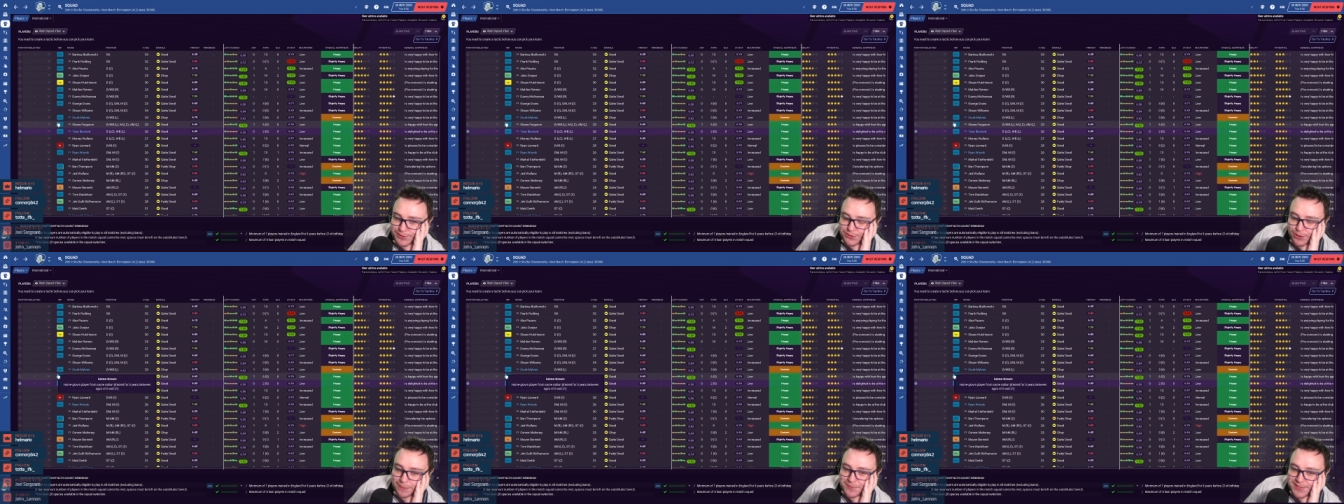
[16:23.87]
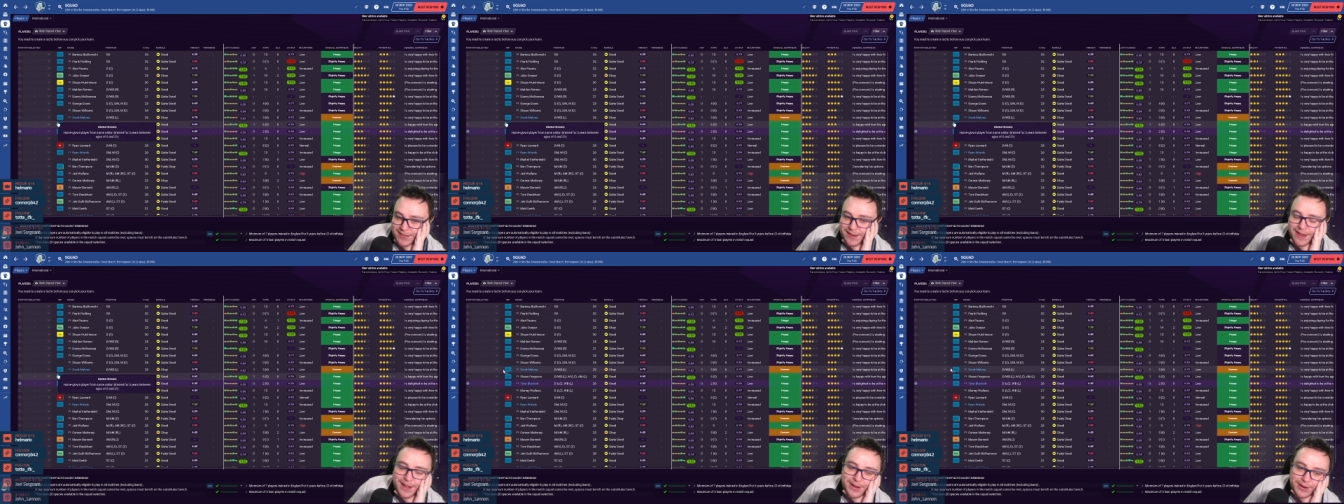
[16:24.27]
drops
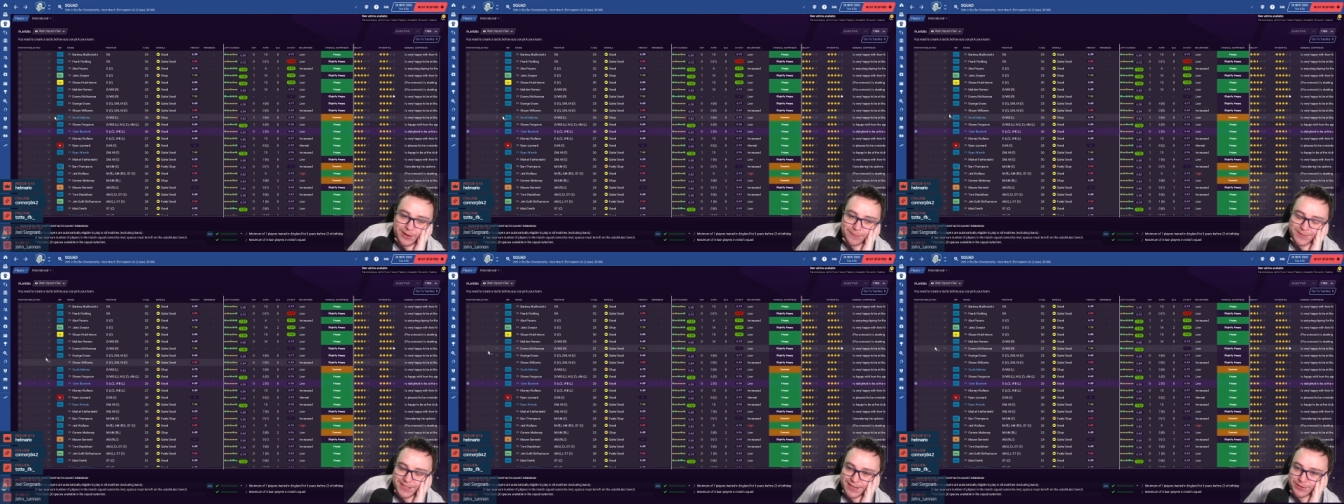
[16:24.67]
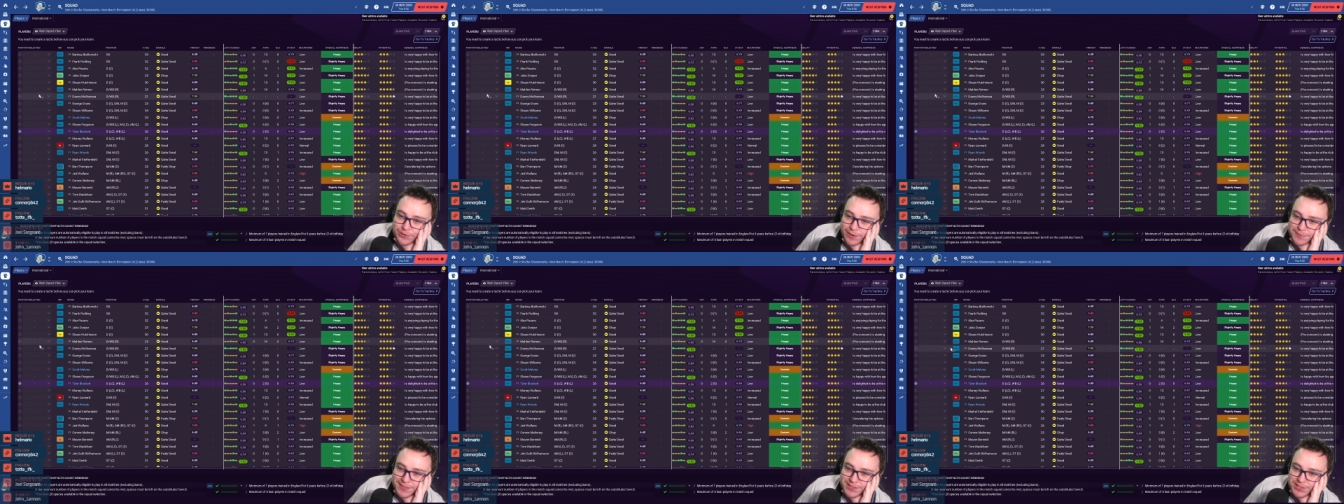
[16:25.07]
it, comes in,
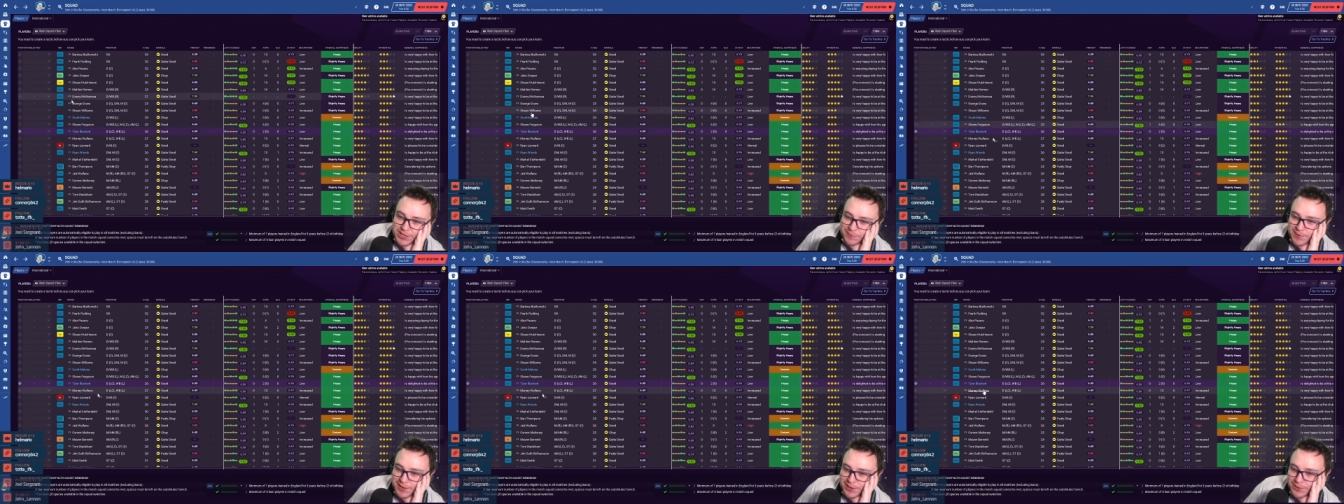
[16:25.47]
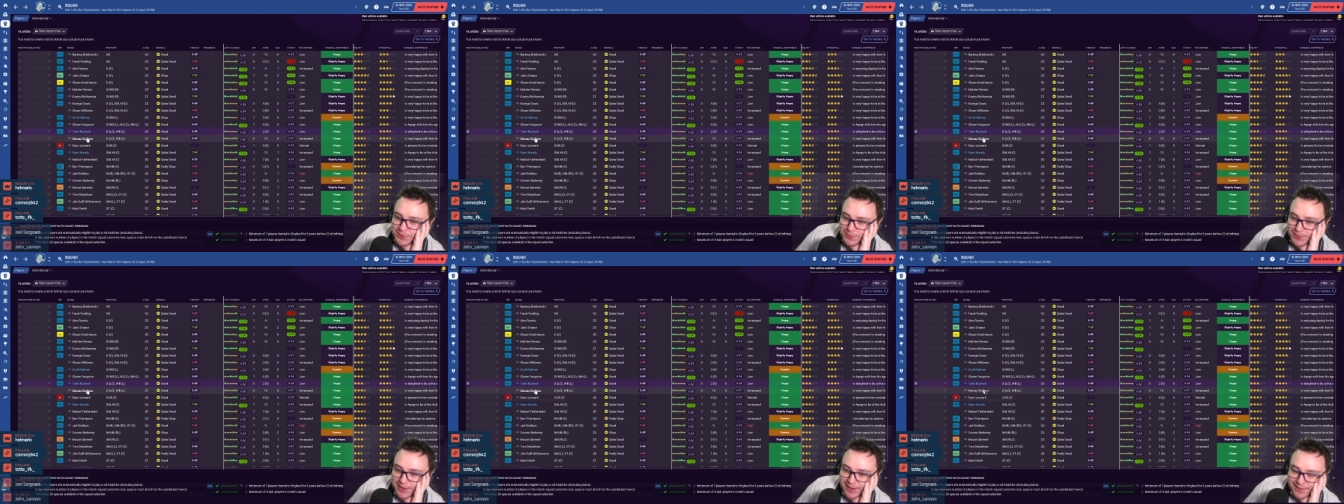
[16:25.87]
drops his sub, and goes
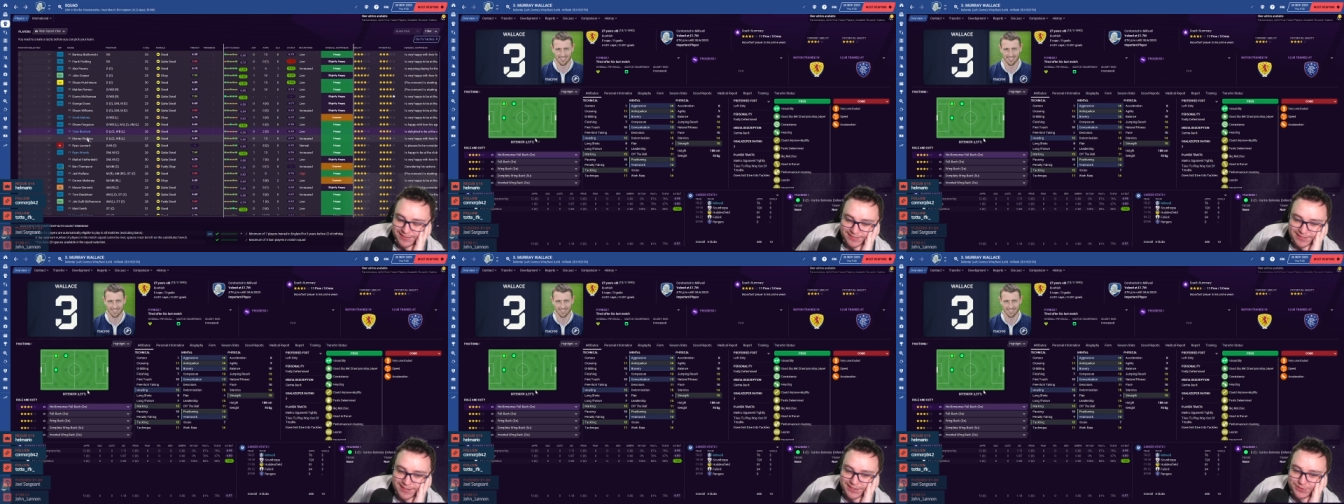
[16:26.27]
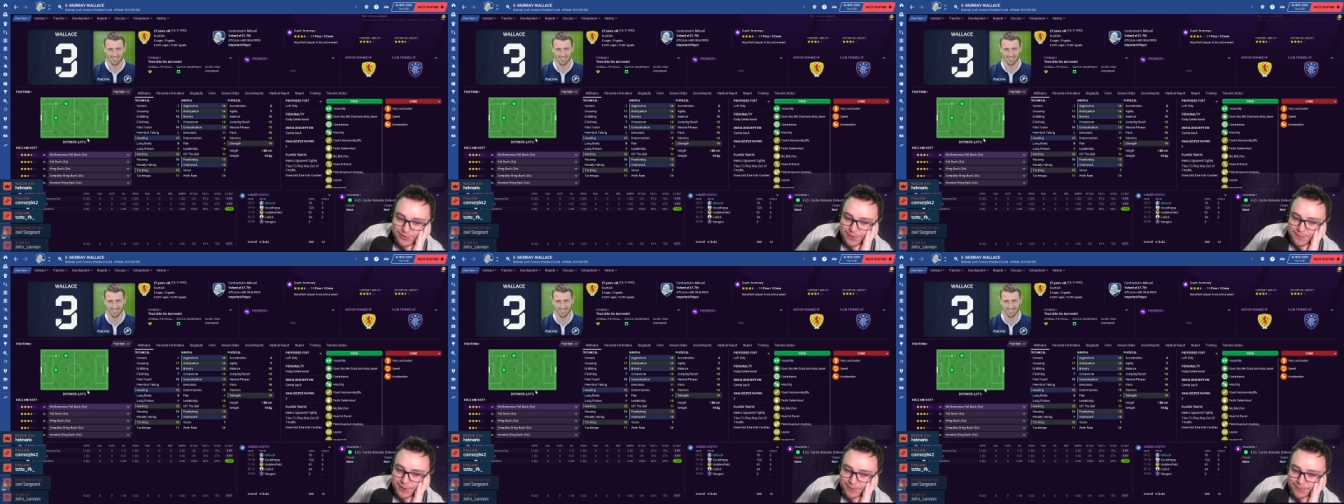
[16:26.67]
away. Thanks for
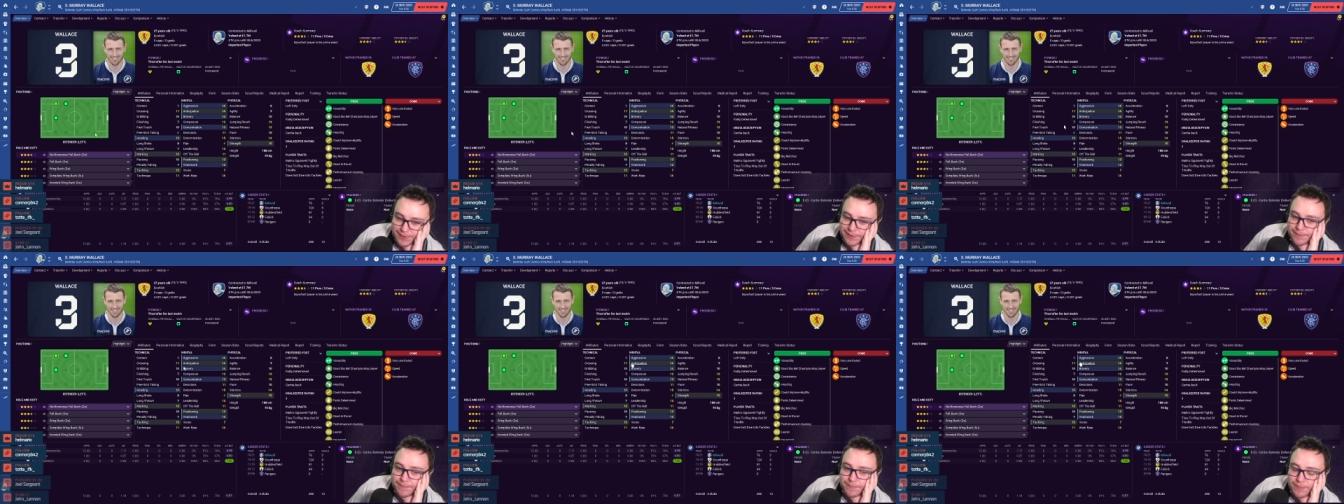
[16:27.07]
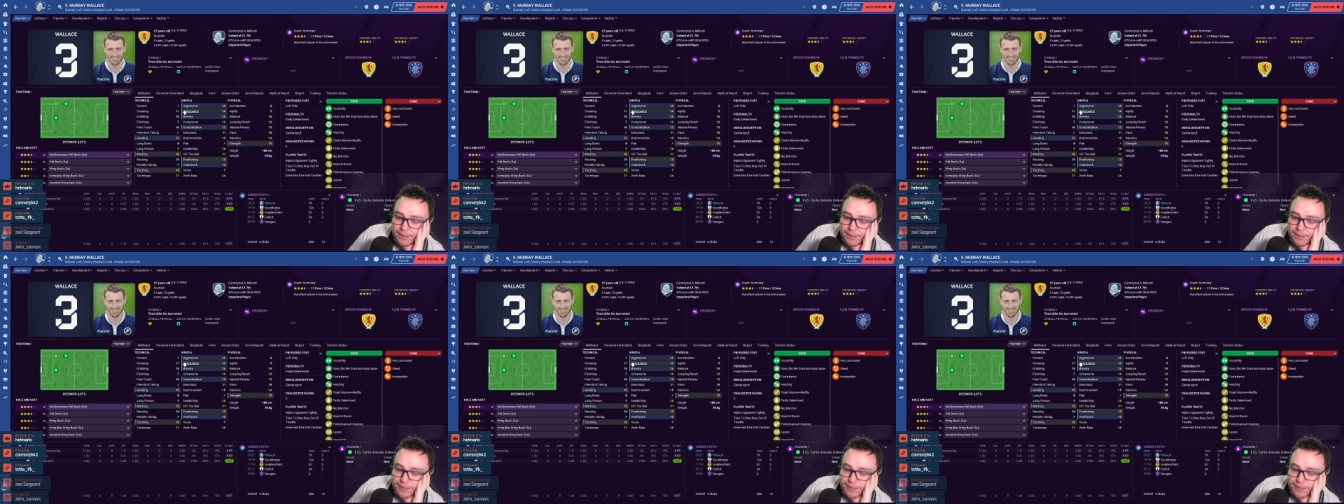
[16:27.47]
dropping in, mate.